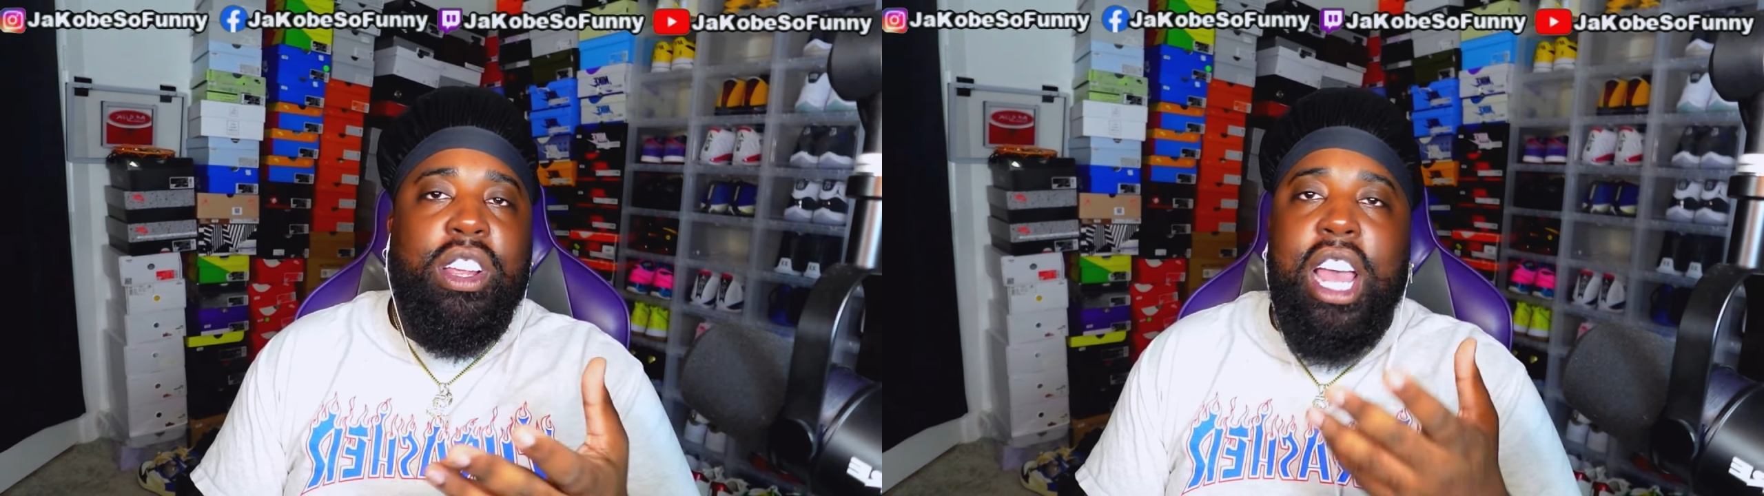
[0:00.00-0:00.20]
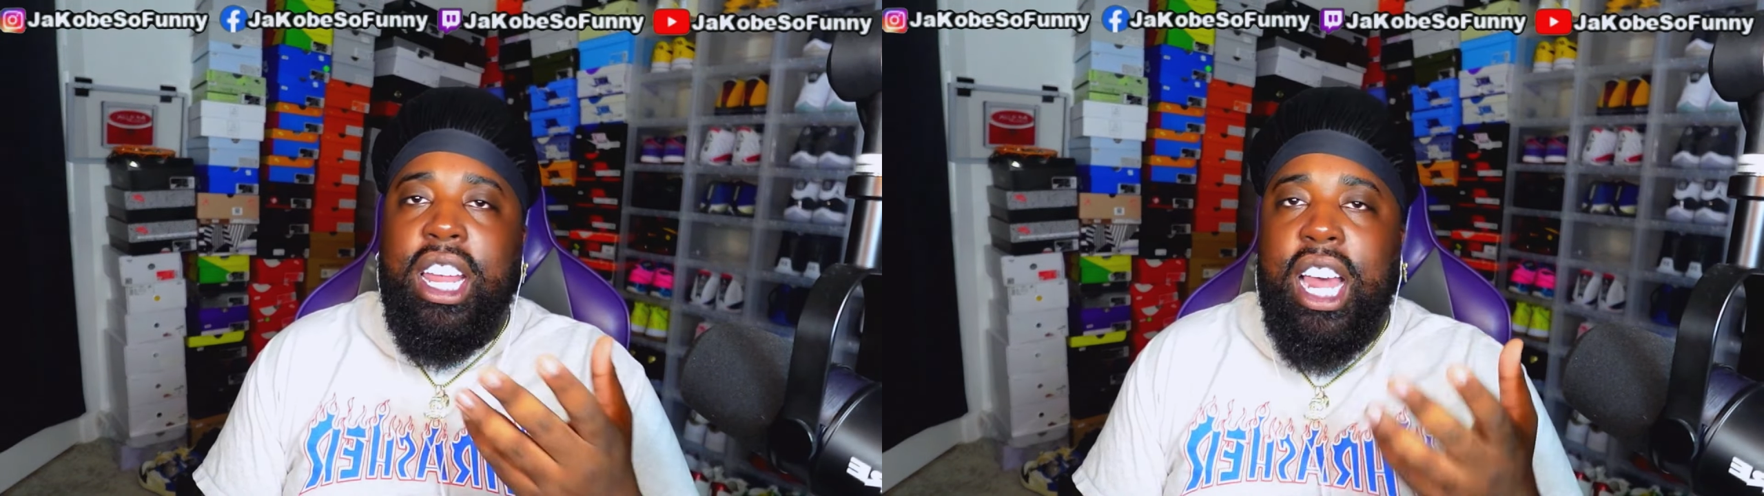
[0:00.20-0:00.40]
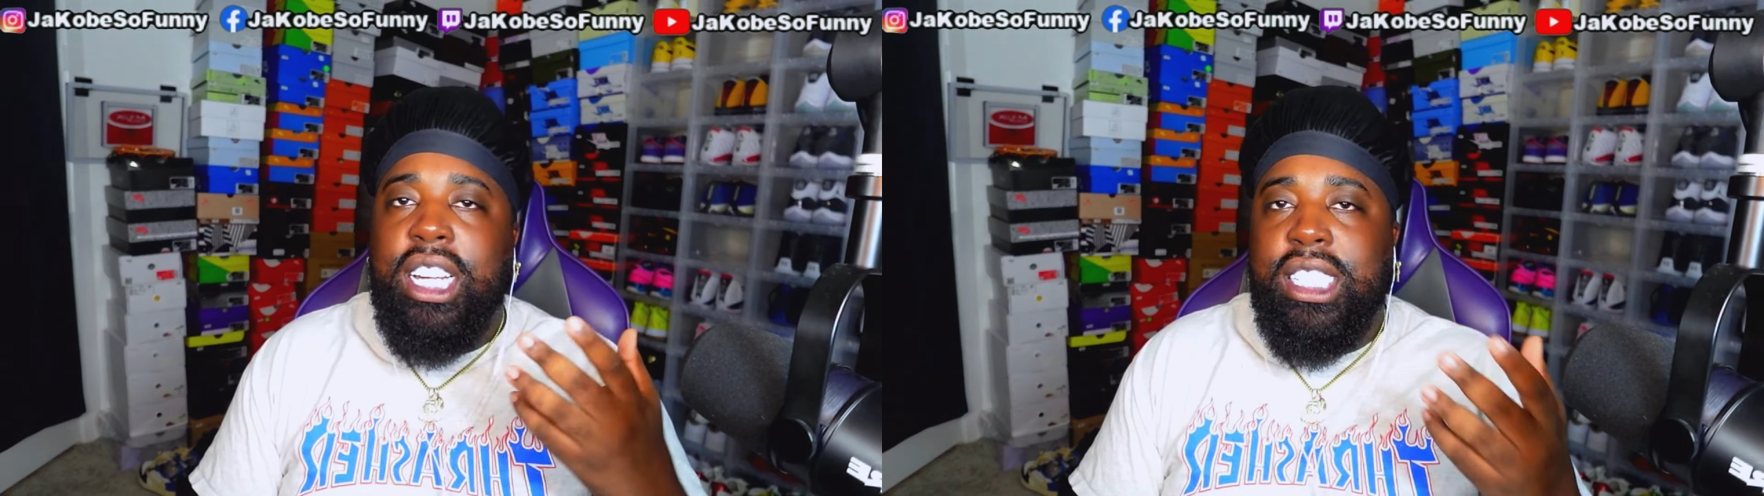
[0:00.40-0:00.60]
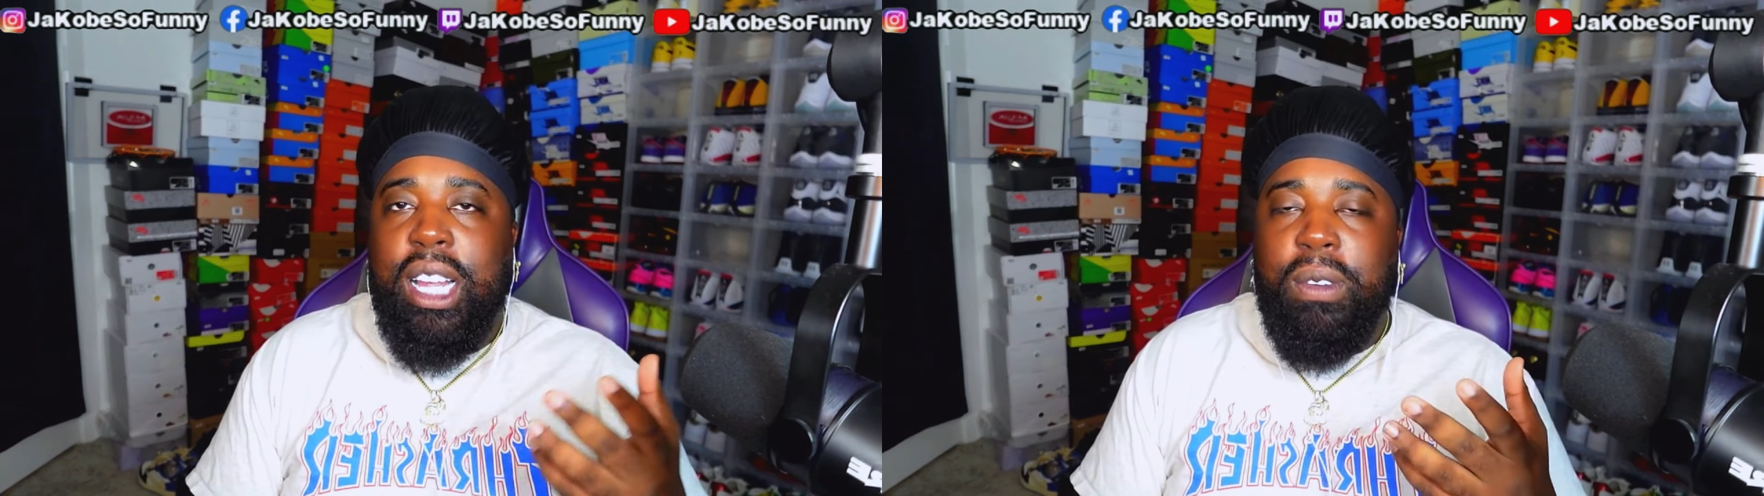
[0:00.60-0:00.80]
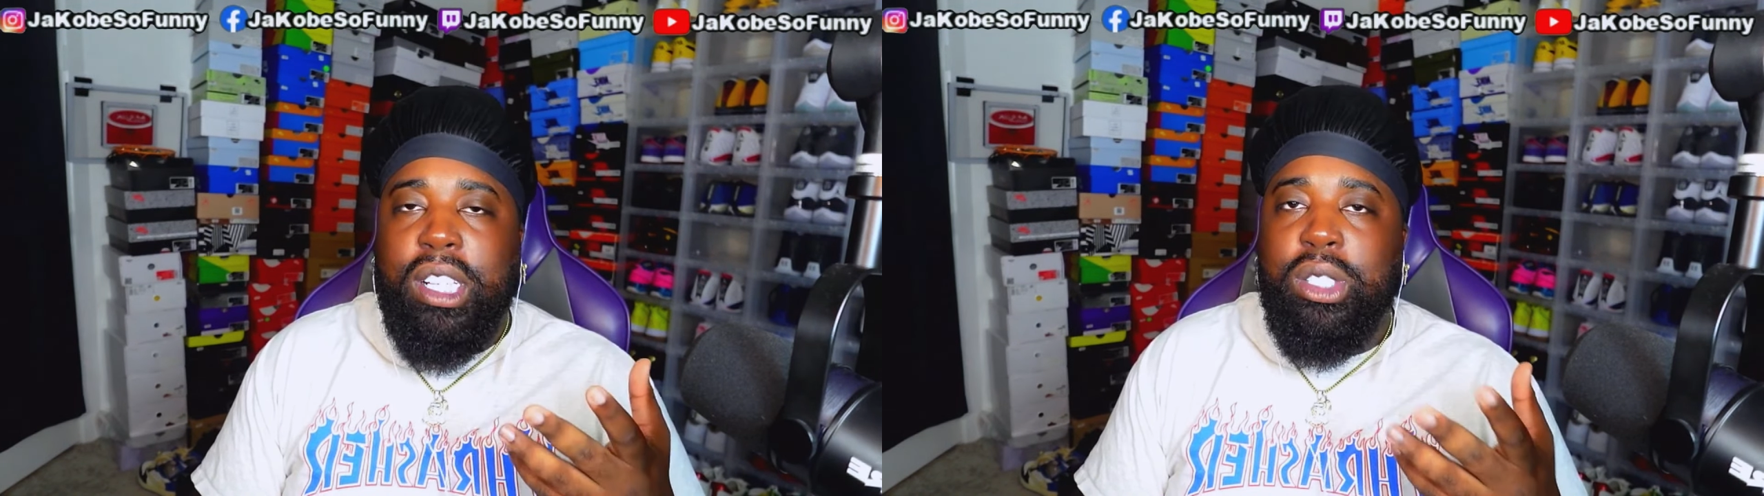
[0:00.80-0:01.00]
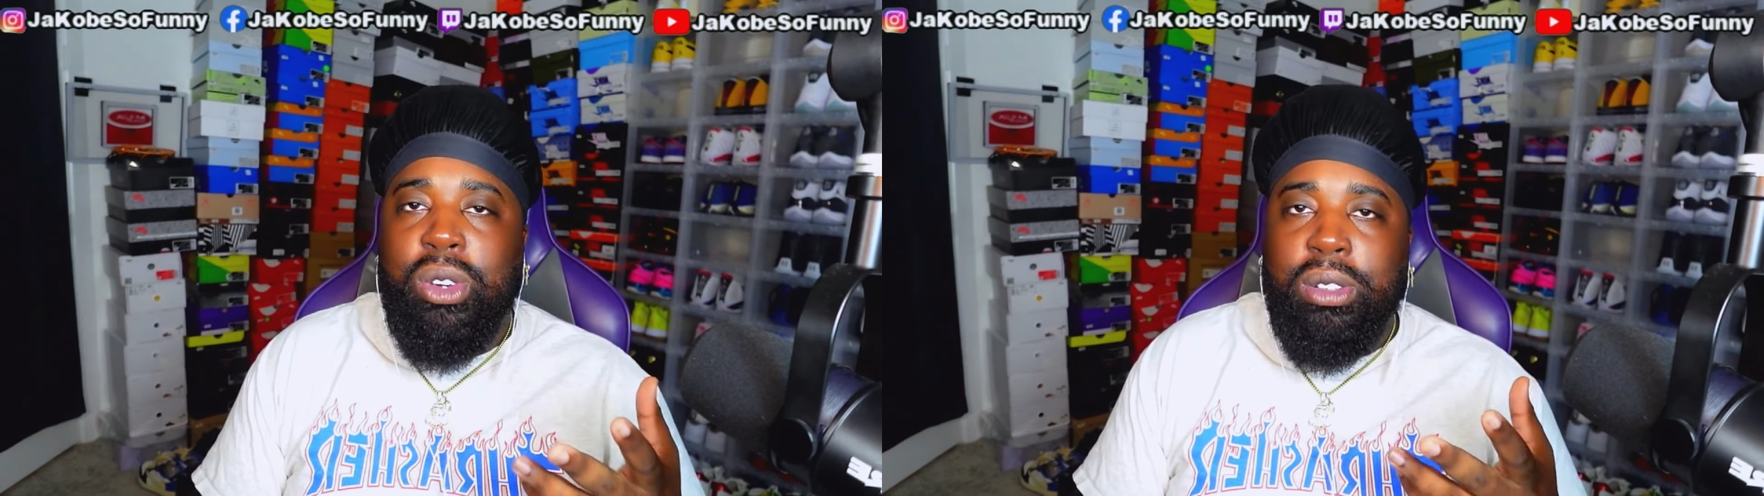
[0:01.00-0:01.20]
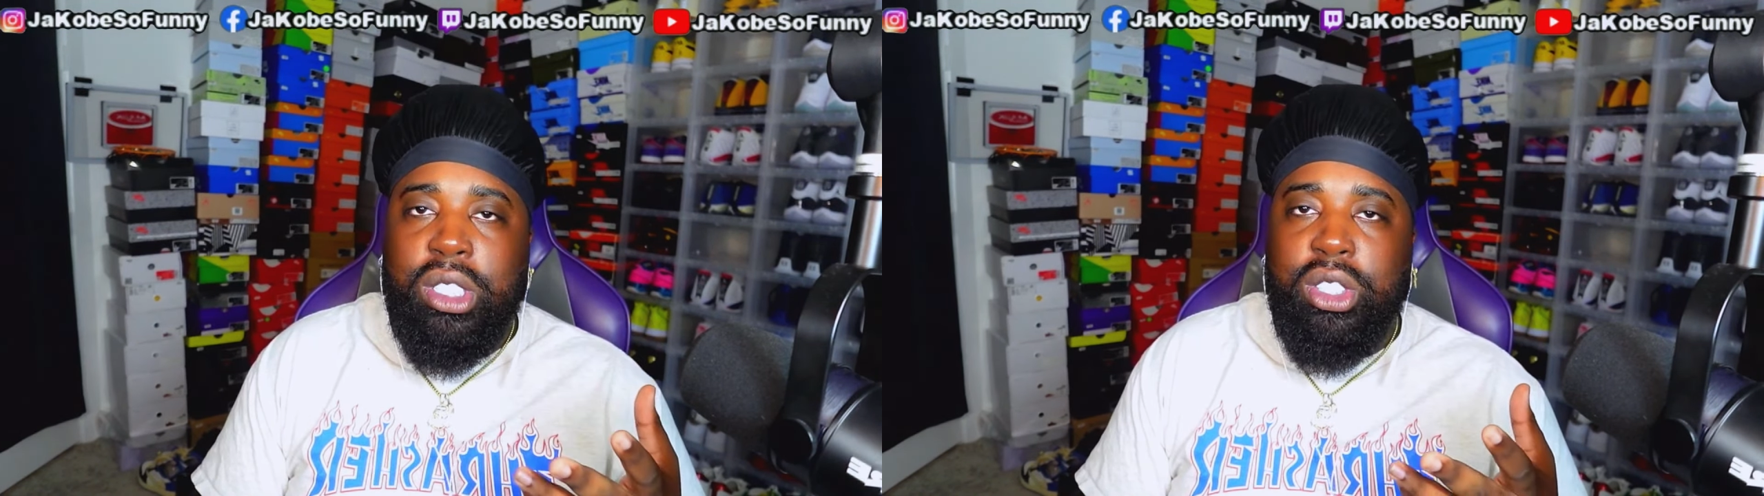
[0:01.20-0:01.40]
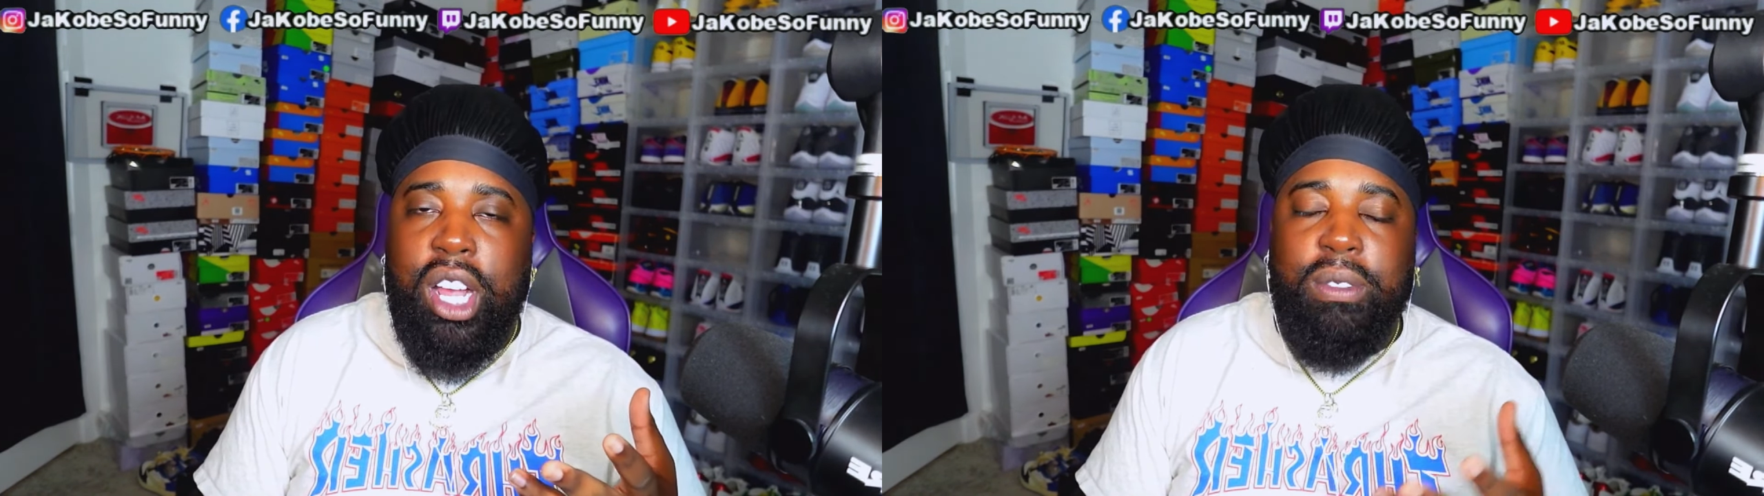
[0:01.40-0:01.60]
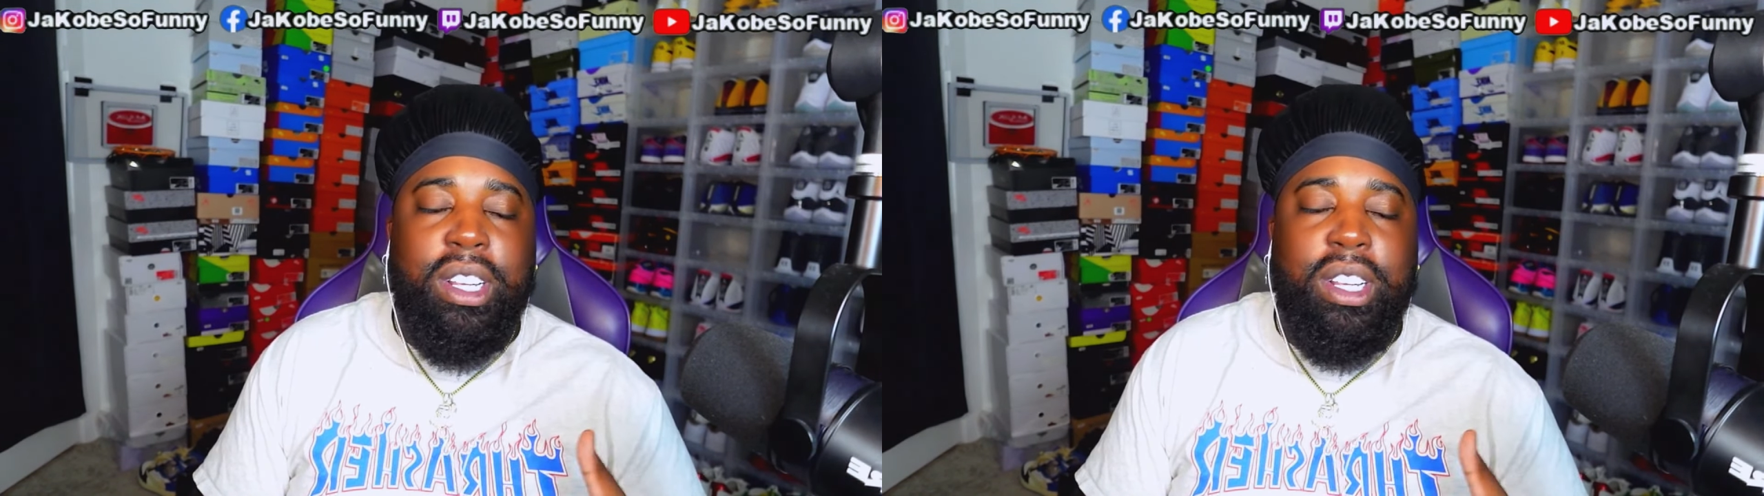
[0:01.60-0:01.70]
Yachty got to say about this reference track,